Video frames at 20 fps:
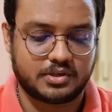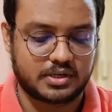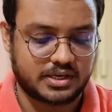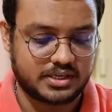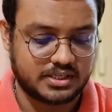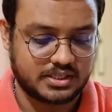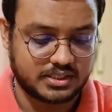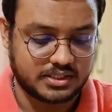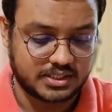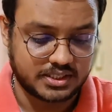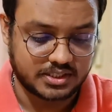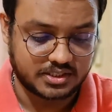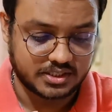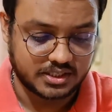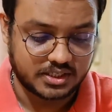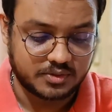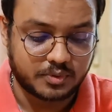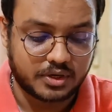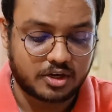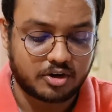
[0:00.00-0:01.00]
I did
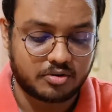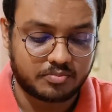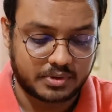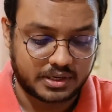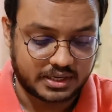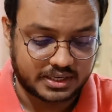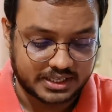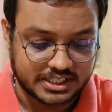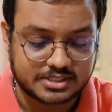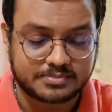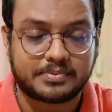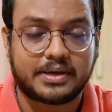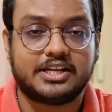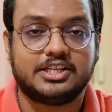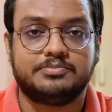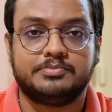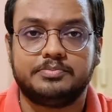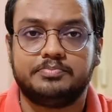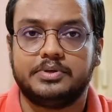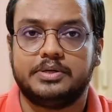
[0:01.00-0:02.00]
really well on my risk
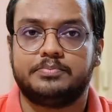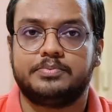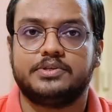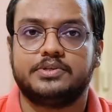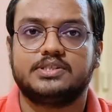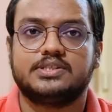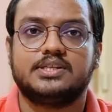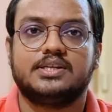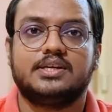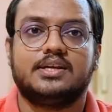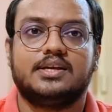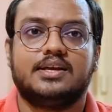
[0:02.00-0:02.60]
management papers.